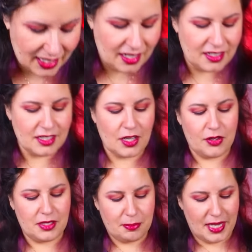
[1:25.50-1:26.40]
to get under the
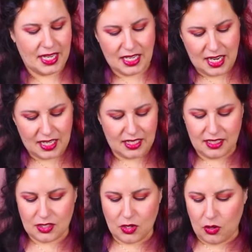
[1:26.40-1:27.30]
cozy blanket, not because
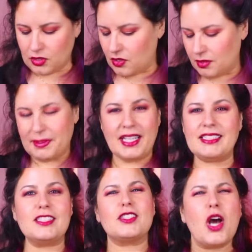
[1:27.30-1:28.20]
it's cold, only
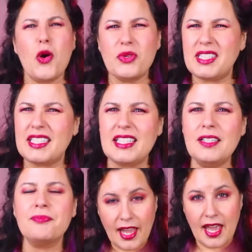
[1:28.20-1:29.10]
because it's
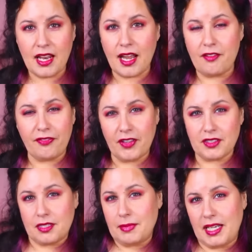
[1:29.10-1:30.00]
cozy. And it
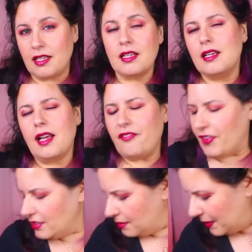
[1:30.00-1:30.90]
felt to
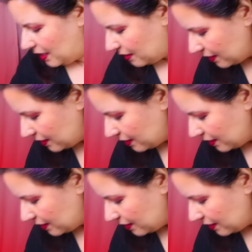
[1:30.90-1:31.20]
me